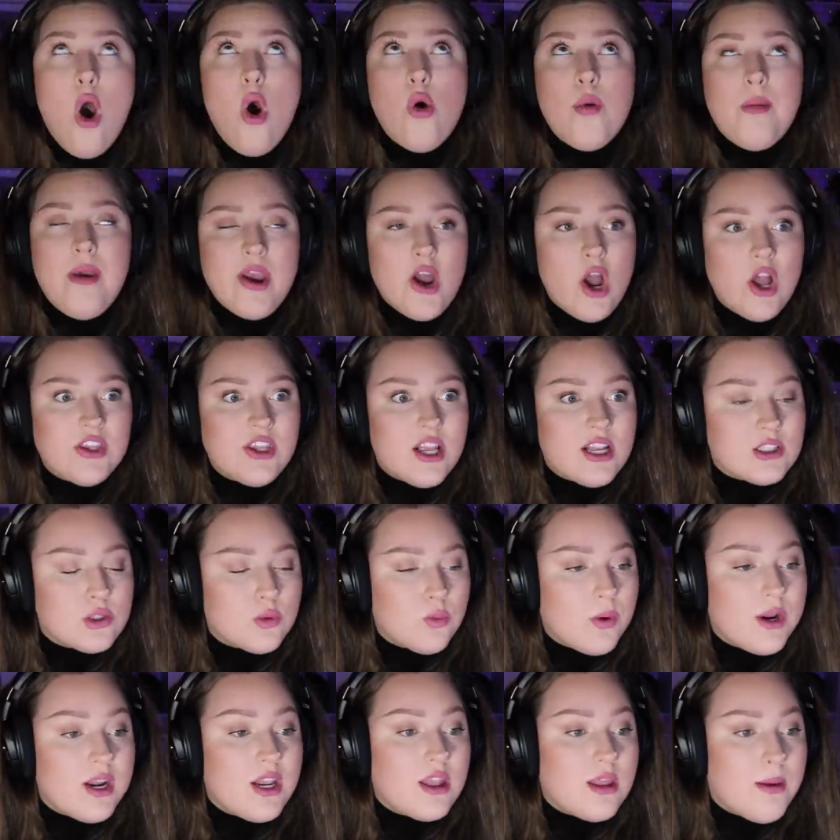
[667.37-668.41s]
Oh my god, that's
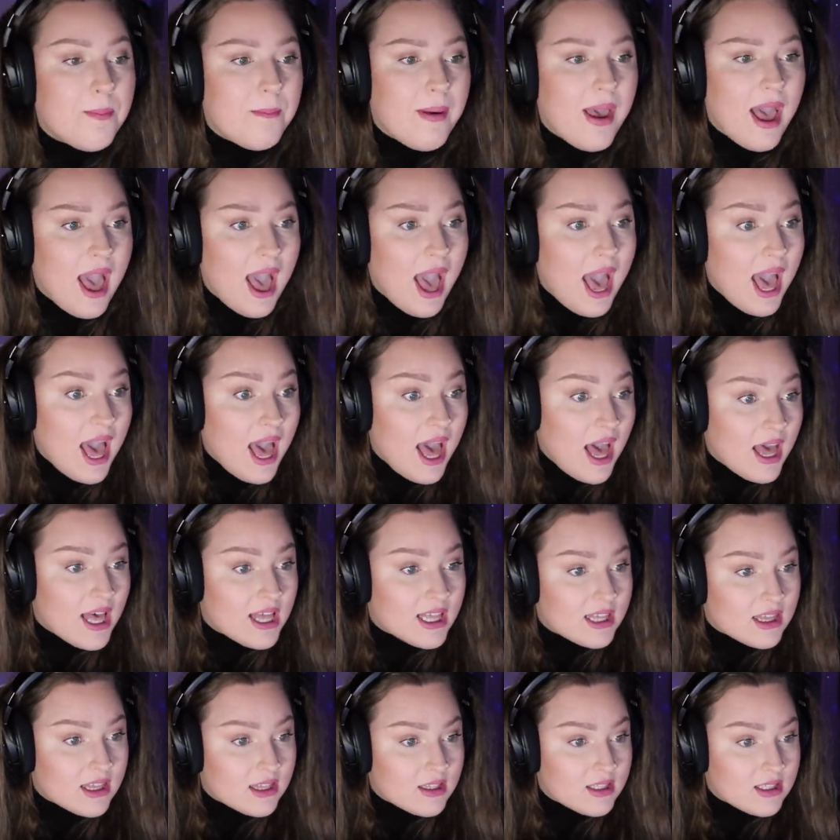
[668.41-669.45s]
one of the
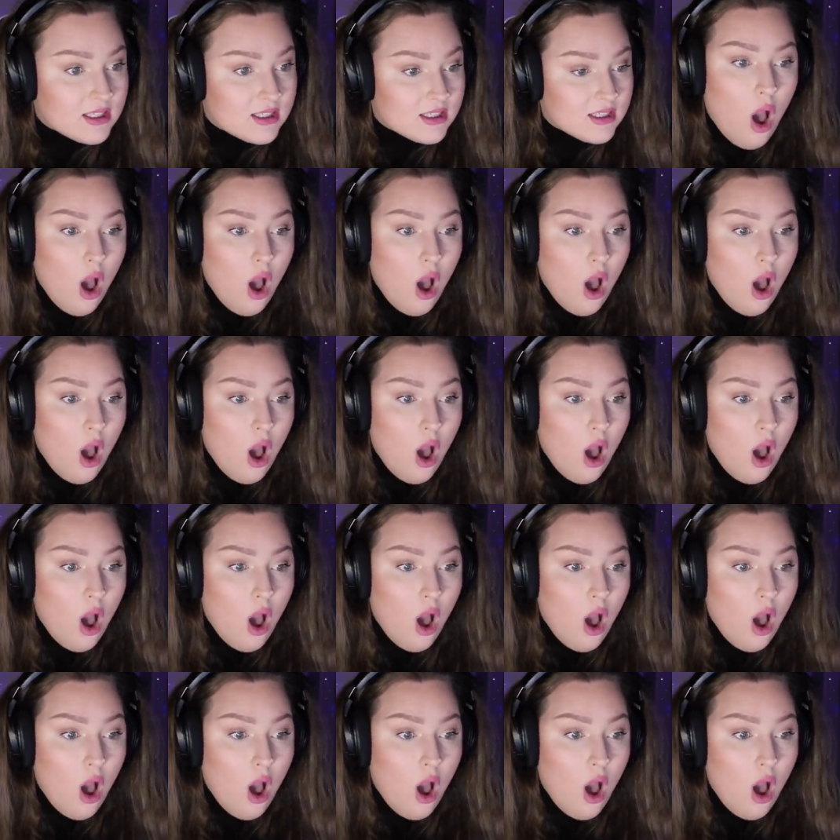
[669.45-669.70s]
paths.